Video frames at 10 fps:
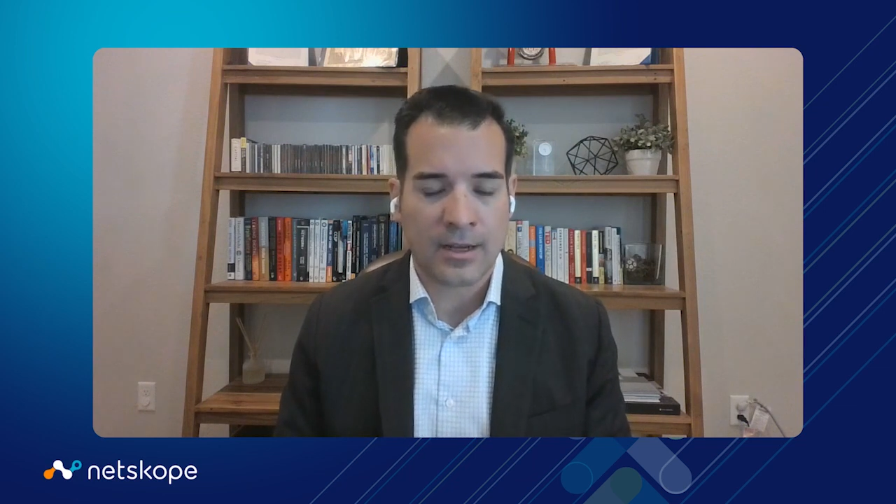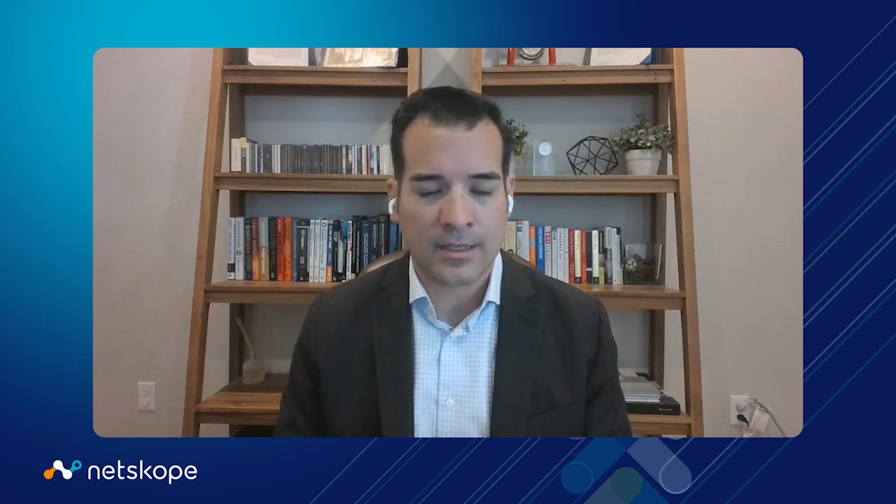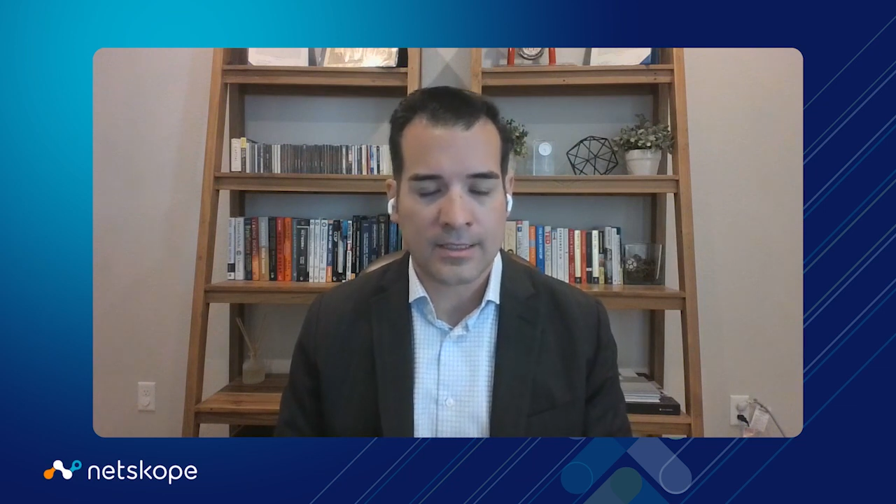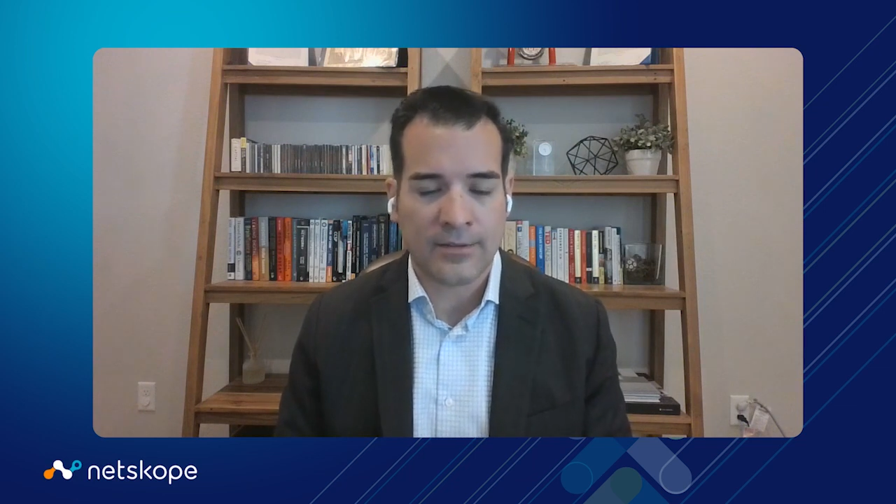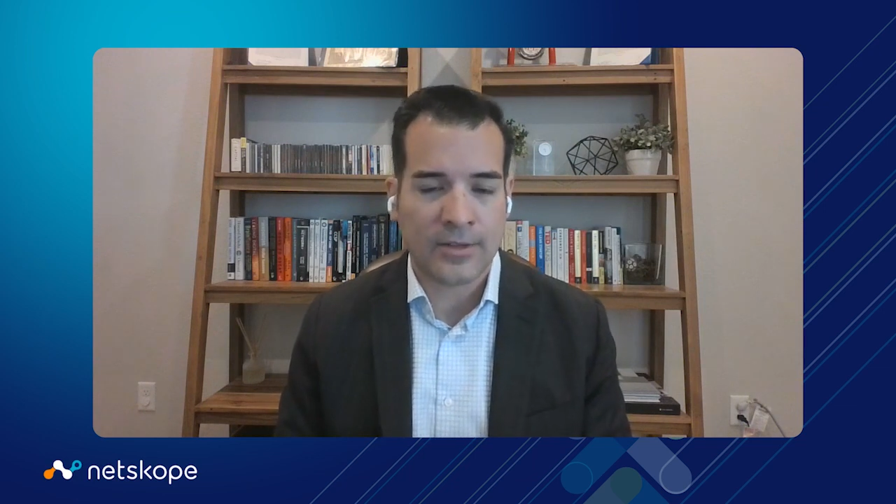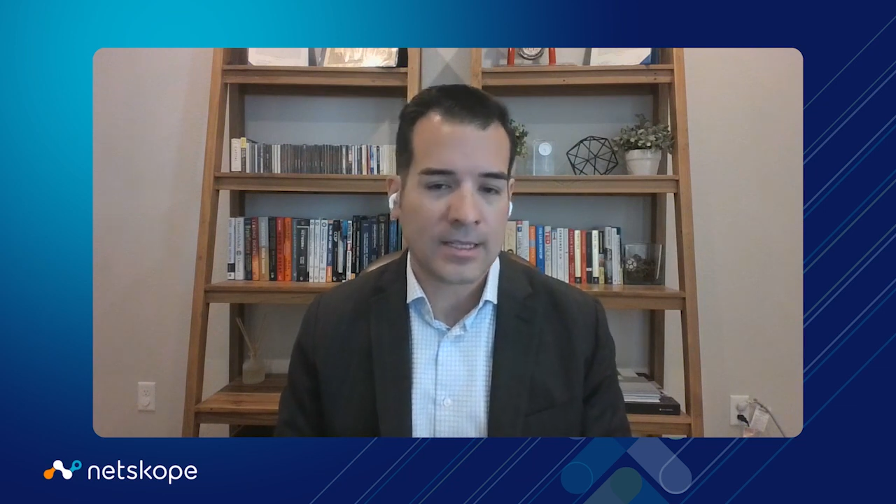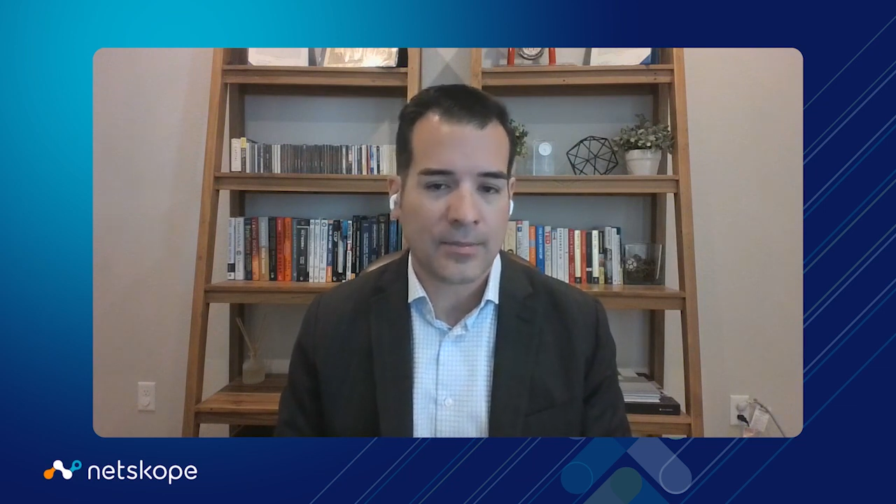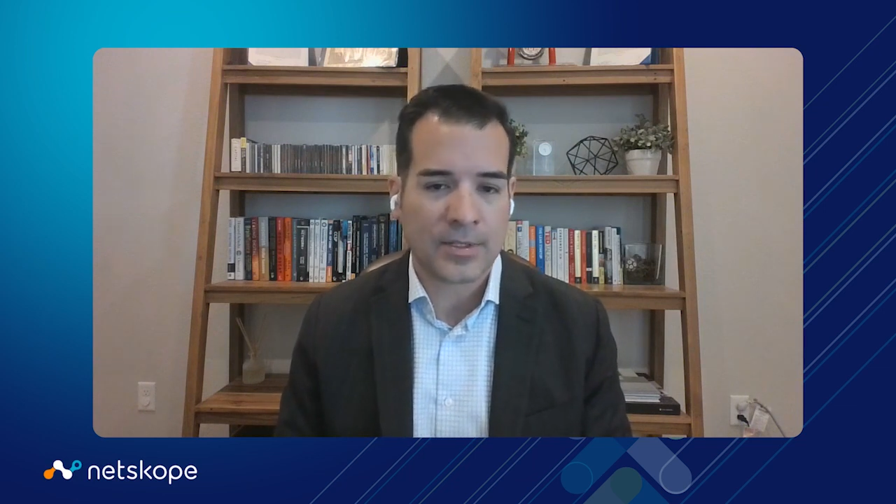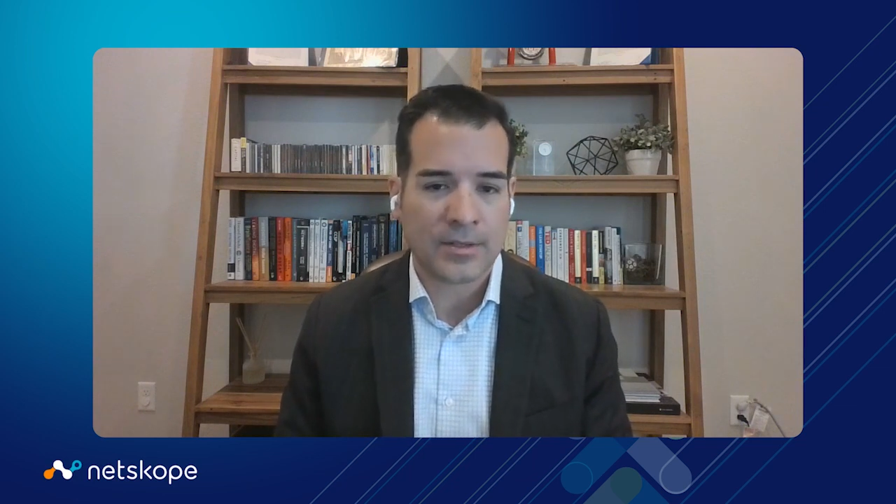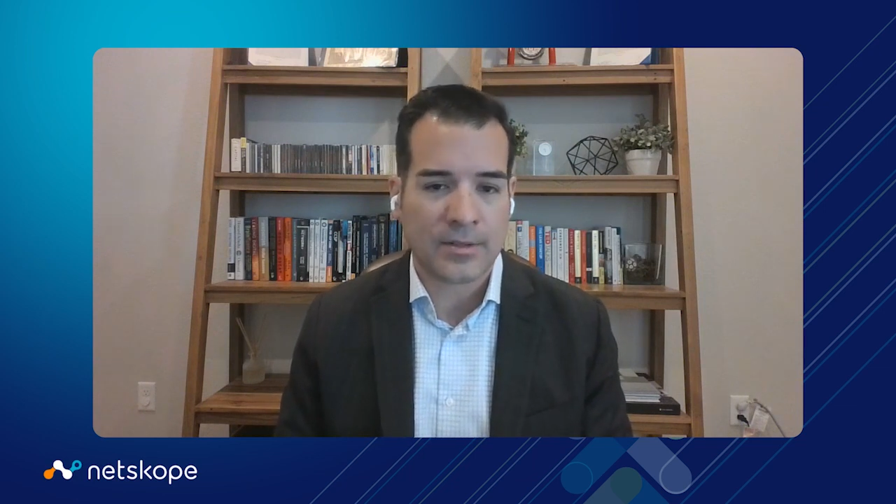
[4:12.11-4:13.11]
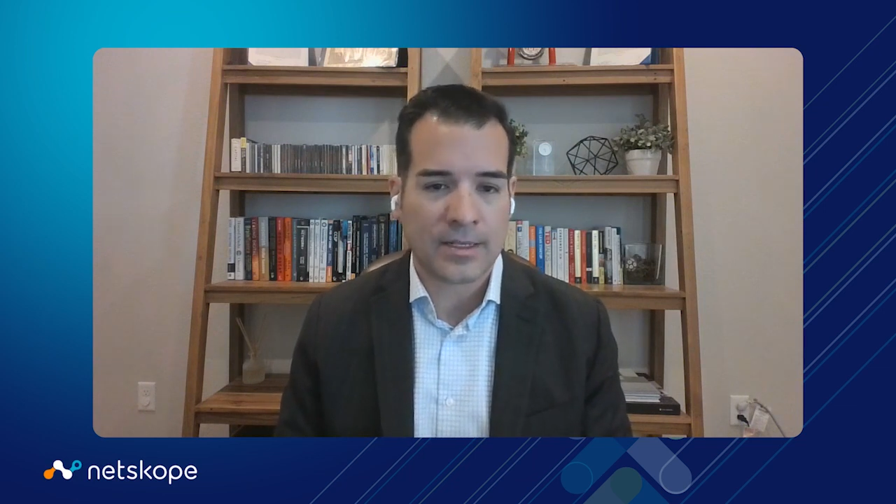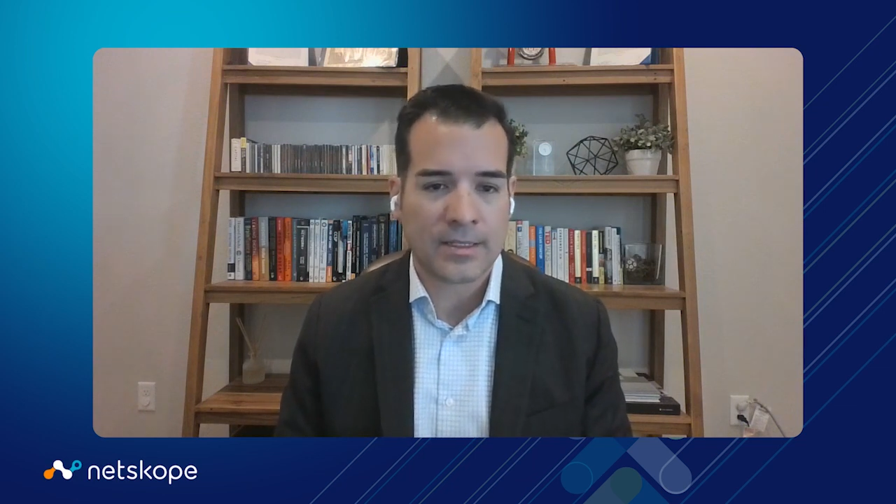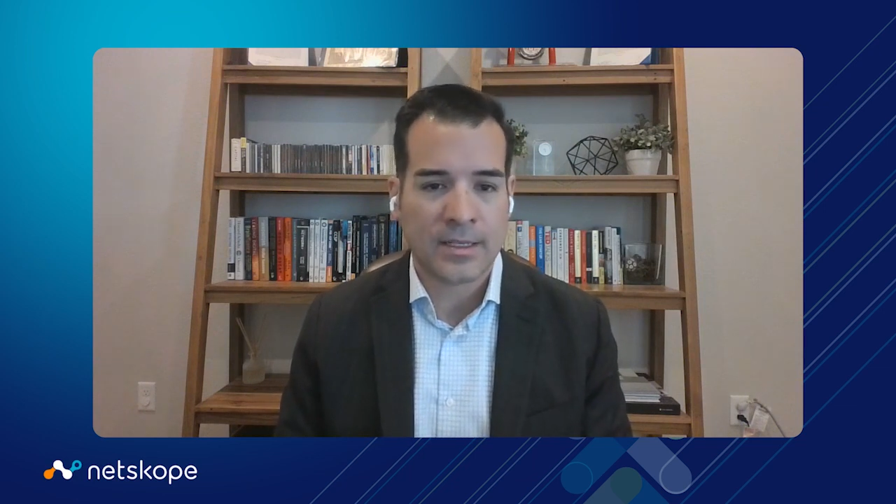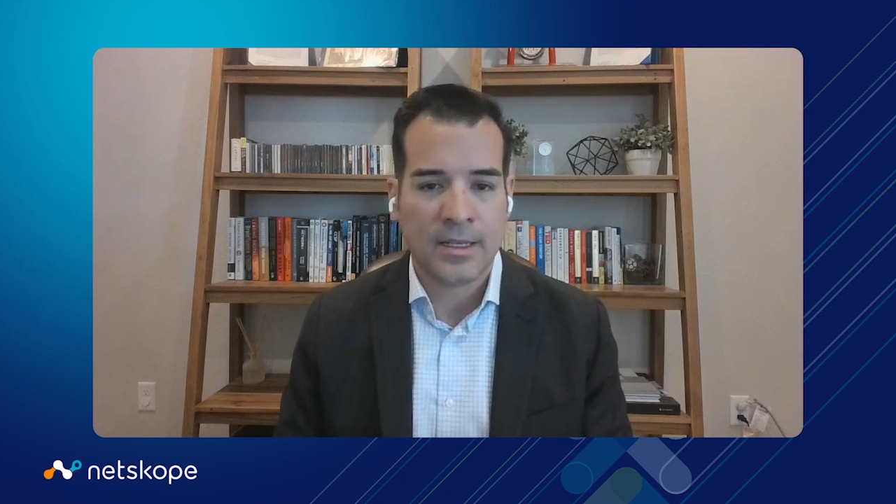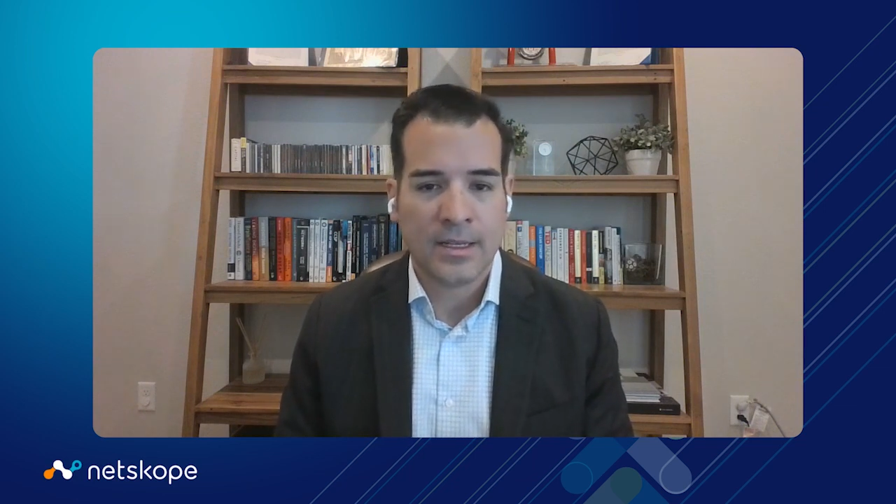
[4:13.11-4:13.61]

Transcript: cost savings opportunities.